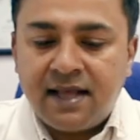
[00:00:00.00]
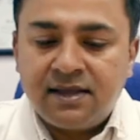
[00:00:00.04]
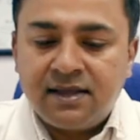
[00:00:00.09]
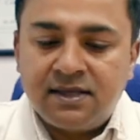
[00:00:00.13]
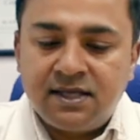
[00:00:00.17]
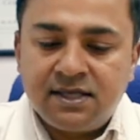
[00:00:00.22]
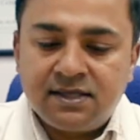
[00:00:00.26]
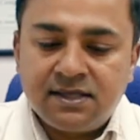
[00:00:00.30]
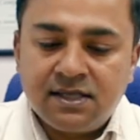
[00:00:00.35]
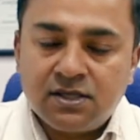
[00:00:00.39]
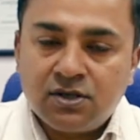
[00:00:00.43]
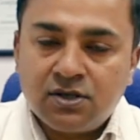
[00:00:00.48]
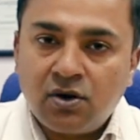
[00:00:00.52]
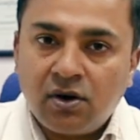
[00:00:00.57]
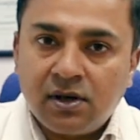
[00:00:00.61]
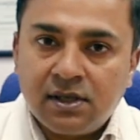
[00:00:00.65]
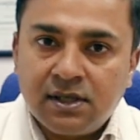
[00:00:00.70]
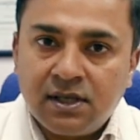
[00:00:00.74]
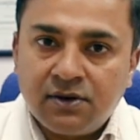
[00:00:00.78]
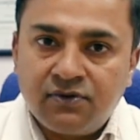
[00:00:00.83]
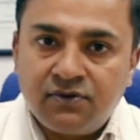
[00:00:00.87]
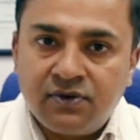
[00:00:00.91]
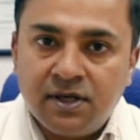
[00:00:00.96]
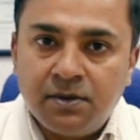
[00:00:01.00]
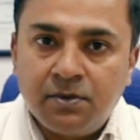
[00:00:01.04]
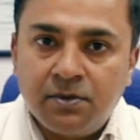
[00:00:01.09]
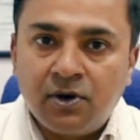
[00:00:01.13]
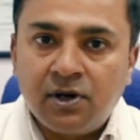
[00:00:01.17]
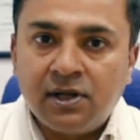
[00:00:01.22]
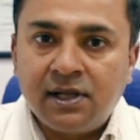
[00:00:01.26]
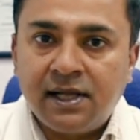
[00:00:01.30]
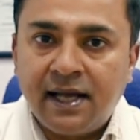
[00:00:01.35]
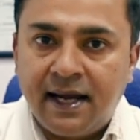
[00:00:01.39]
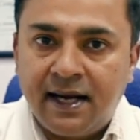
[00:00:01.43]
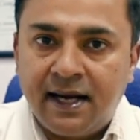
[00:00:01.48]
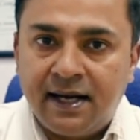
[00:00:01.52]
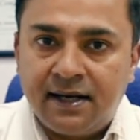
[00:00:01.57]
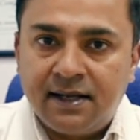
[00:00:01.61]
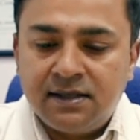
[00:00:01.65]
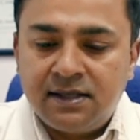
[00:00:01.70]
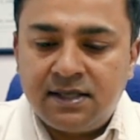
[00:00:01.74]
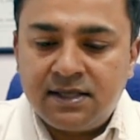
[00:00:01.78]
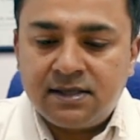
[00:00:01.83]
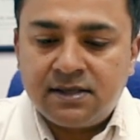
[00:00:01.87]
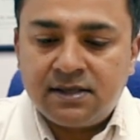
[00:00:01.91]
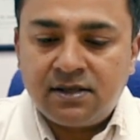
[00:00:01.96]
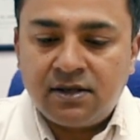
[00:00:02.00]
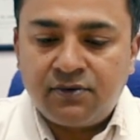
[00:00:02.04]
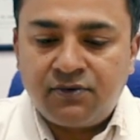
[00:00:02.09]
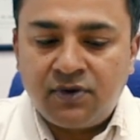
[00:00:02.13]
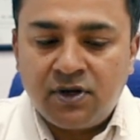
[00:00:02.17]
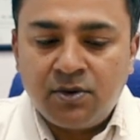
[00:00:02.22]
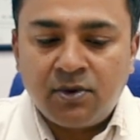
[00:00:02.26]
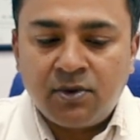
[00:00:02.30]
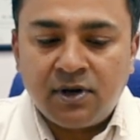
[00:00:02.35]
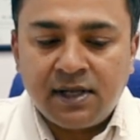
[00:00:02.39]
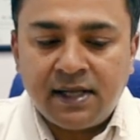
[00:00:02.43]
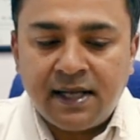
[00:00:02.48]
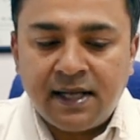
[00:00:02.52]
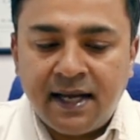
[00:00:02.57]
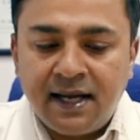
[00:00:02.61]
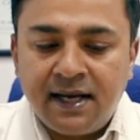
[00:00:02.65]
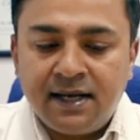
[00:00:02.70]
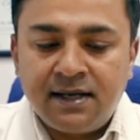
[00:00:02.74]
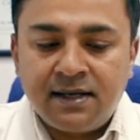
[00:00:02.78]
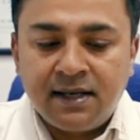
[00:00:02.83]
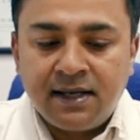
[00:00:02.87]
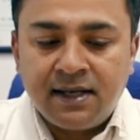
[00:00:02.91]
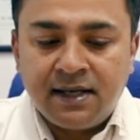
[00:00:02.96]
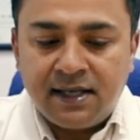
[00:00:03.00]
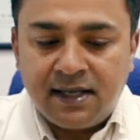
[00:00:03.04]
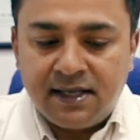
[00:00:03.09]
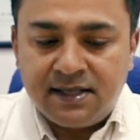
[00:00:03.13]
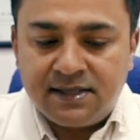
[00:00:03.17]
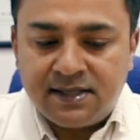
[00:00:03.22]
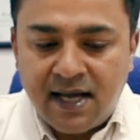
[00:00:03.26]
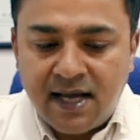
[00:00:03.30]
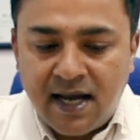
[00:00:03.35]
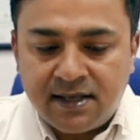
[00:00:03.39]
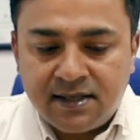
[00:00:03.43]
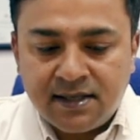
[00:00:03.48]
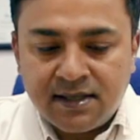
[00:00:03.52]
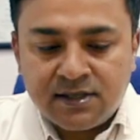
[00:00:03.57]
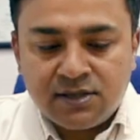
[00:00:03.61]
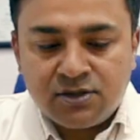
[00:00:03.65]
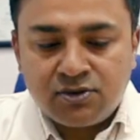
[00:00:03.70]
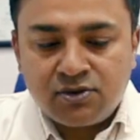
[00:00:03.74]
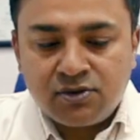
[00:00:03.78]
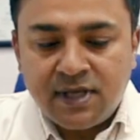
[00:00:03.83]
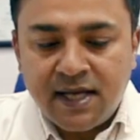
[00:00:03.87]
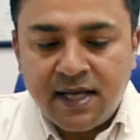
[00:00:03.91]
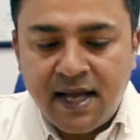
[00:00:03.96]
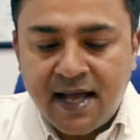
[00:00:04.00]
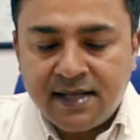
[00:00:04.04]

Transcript: and this is called the femoral head. This femoral head is attached to the